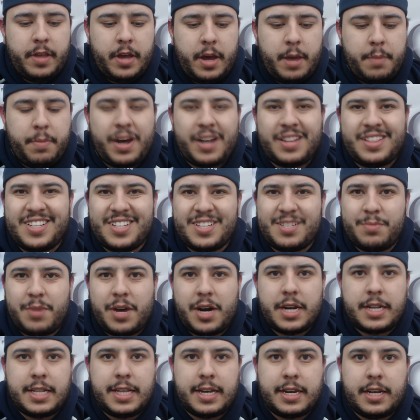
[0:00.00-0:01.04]
I bought this
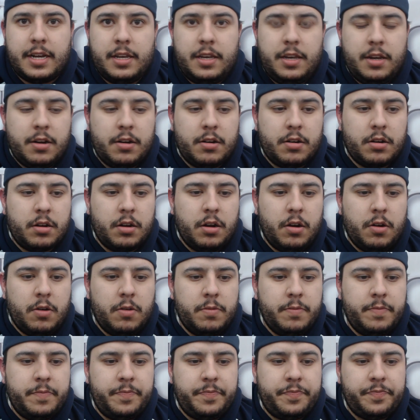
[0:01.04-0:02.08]
mod like a year
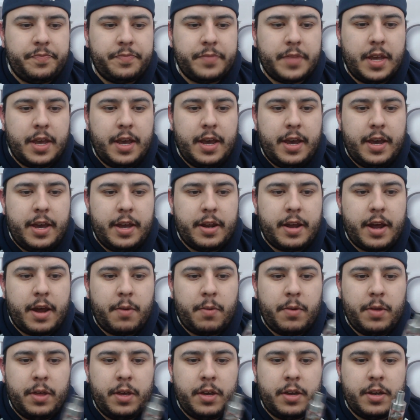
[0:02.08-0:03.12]
ago, and I
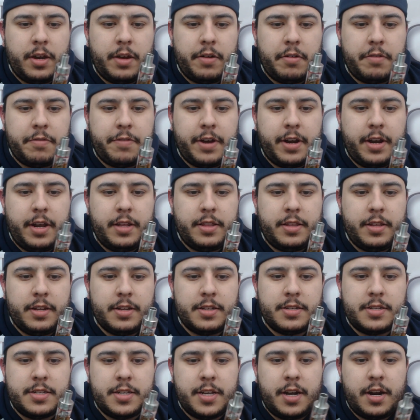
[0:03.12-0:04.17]
really could never find anything
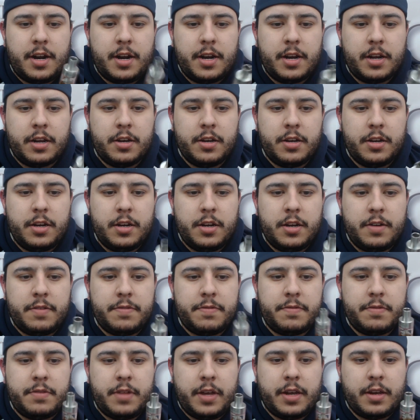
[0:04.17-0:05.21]
to sit on it good
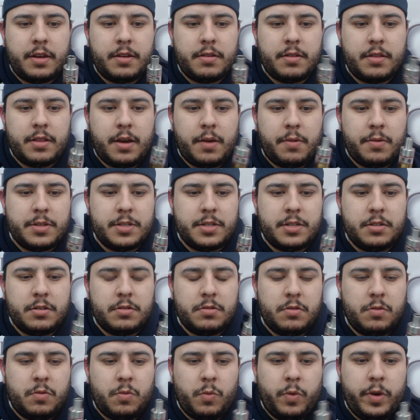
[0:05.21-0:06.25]
enough, like that
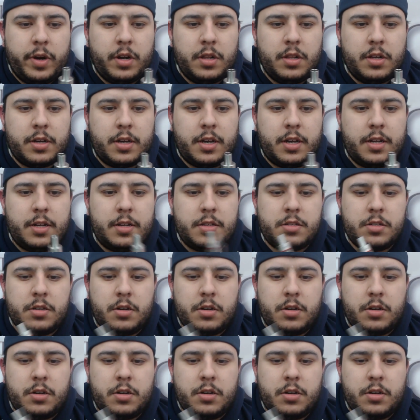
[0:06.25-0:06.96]
wasn't weird looking.